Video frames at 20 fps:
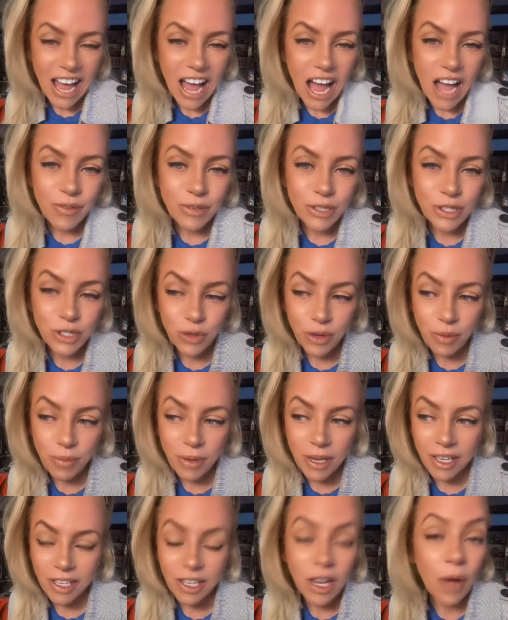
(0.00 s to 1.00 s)
was
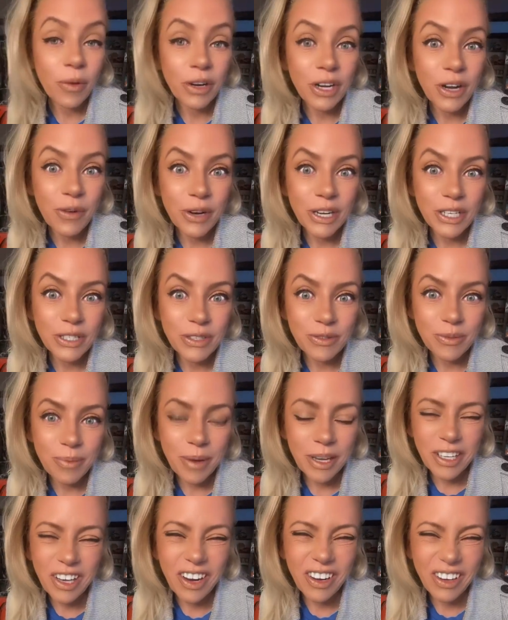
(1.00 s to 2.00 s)
dreaming. Y'all wanna know what I dreamed
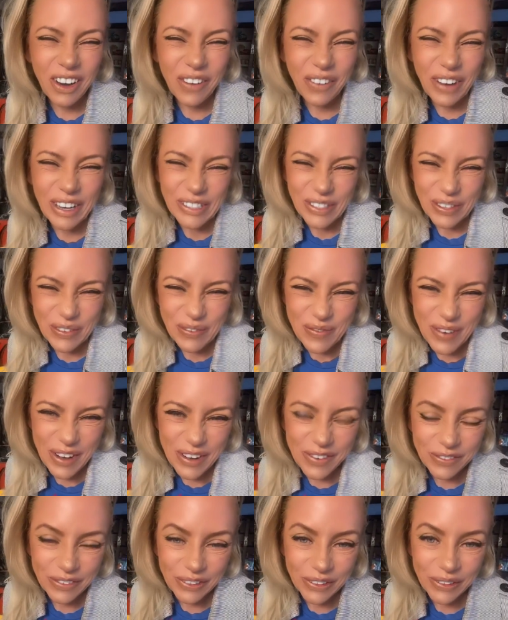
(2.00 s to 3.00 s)
about? Y'all know I dream
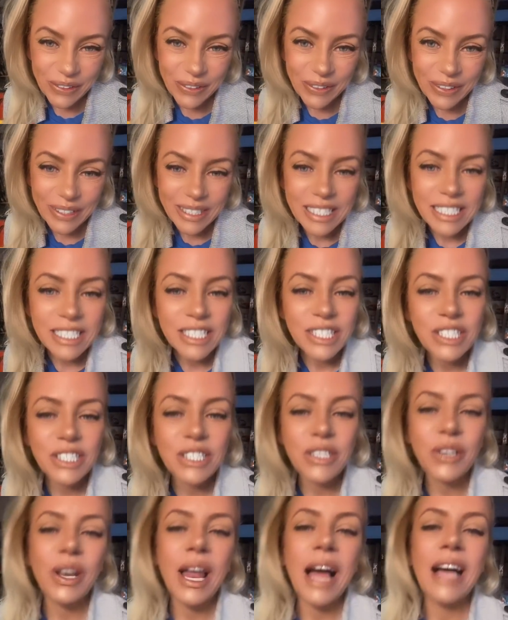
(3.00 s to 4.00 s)
about food.
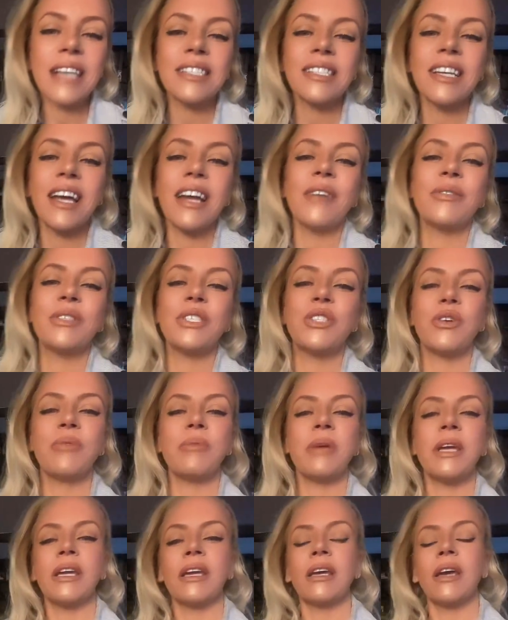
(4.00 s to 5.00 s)
So last night I was
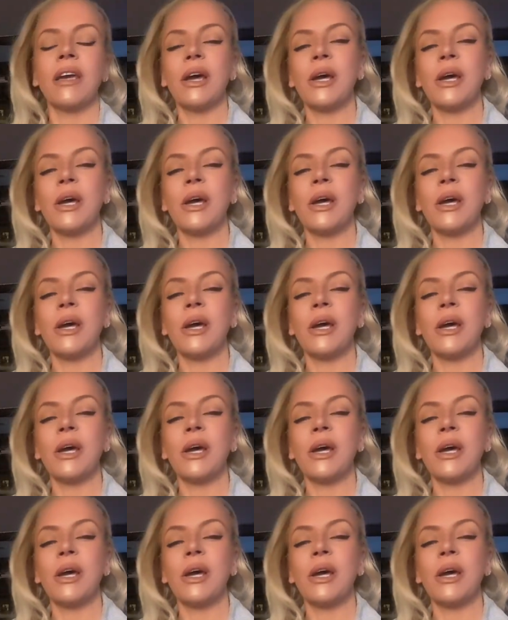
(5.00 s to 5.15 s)
dreaming.